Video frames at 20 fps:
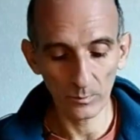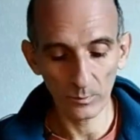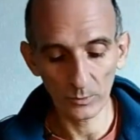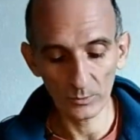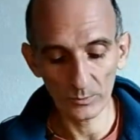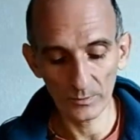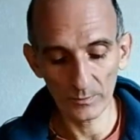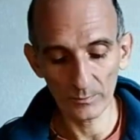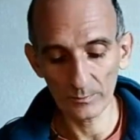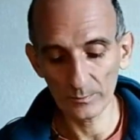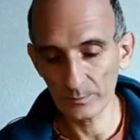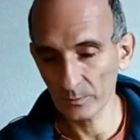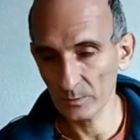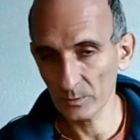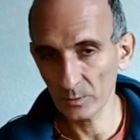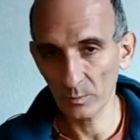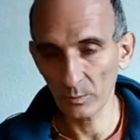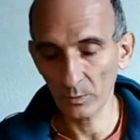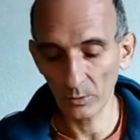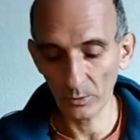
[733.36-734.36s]
would be
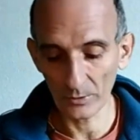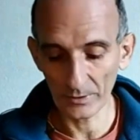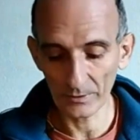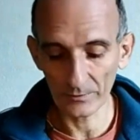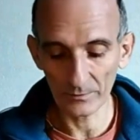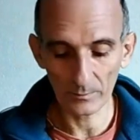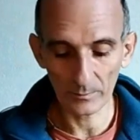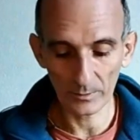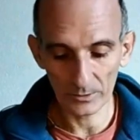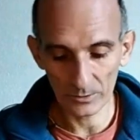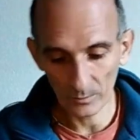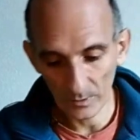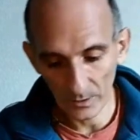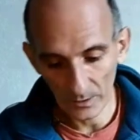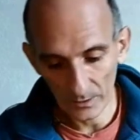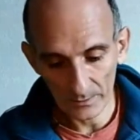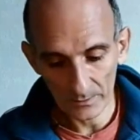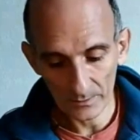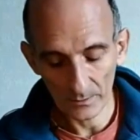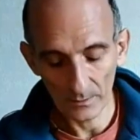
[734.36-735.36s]
too boring for me to
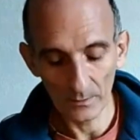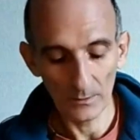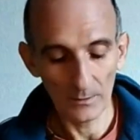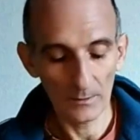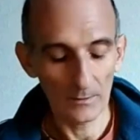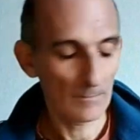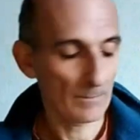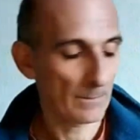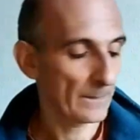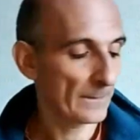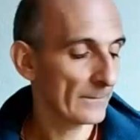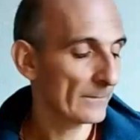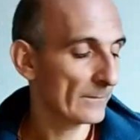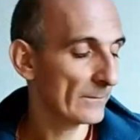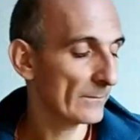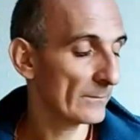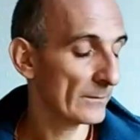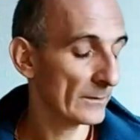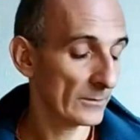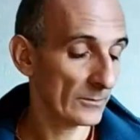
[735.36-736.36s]
make it
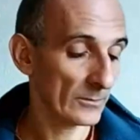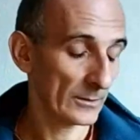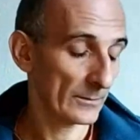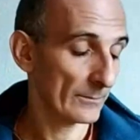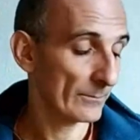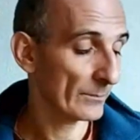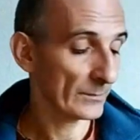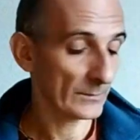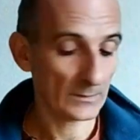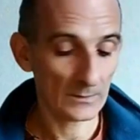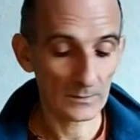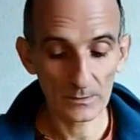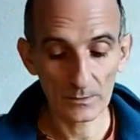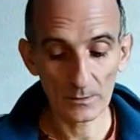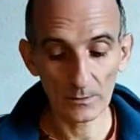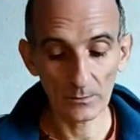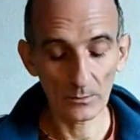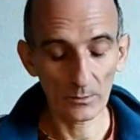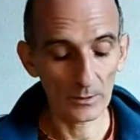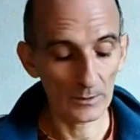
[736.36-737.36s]
very
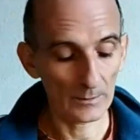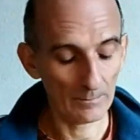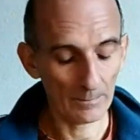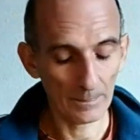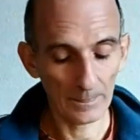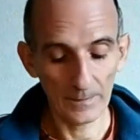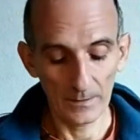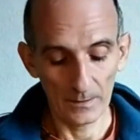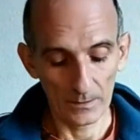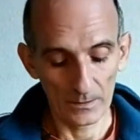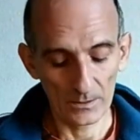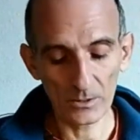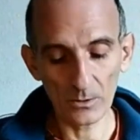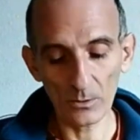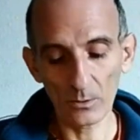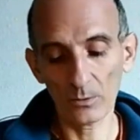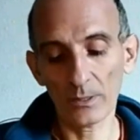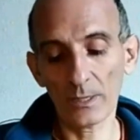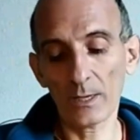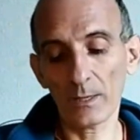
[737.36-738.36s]
slowly.
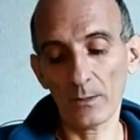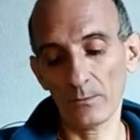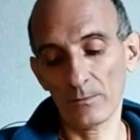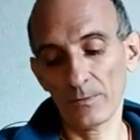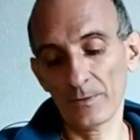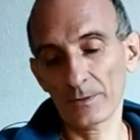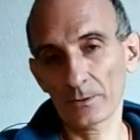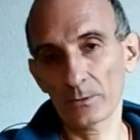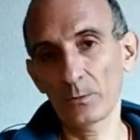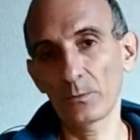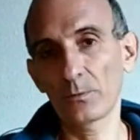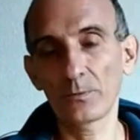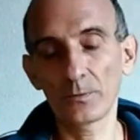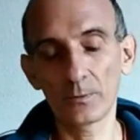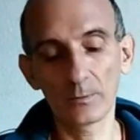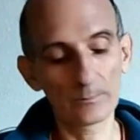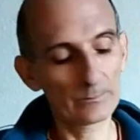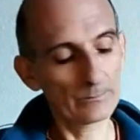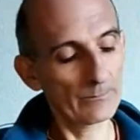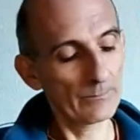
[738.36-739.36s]
So now the roof,
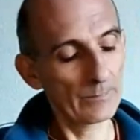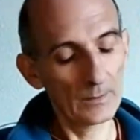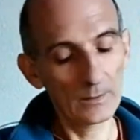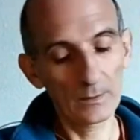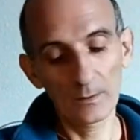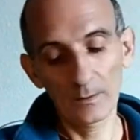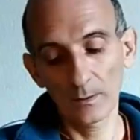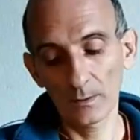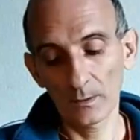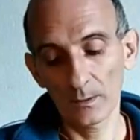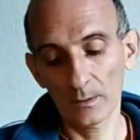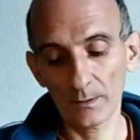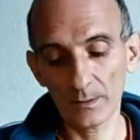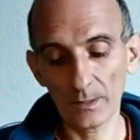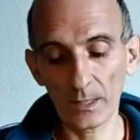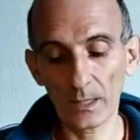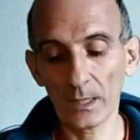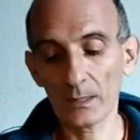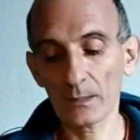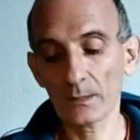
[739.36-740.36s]

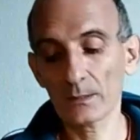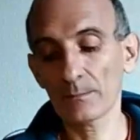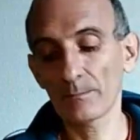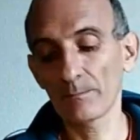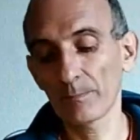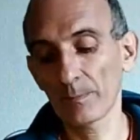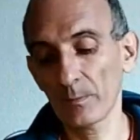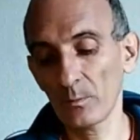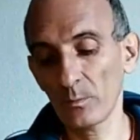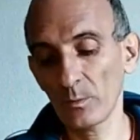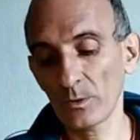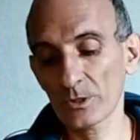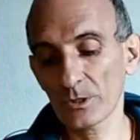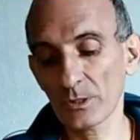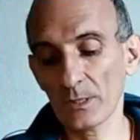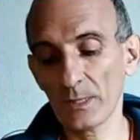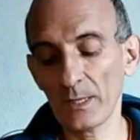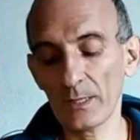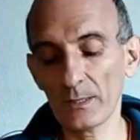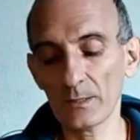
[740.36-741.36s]
the end. We
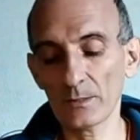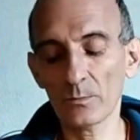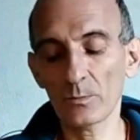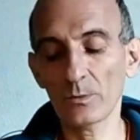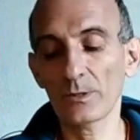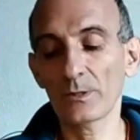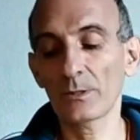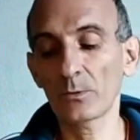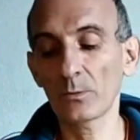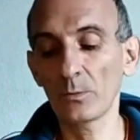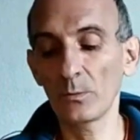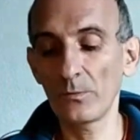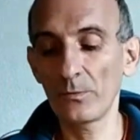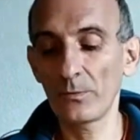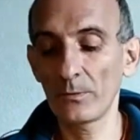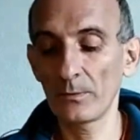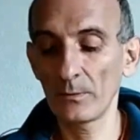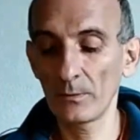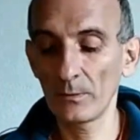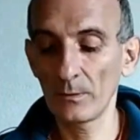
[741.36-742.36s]
shall end with the
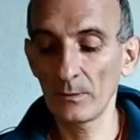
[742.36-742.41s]
roof.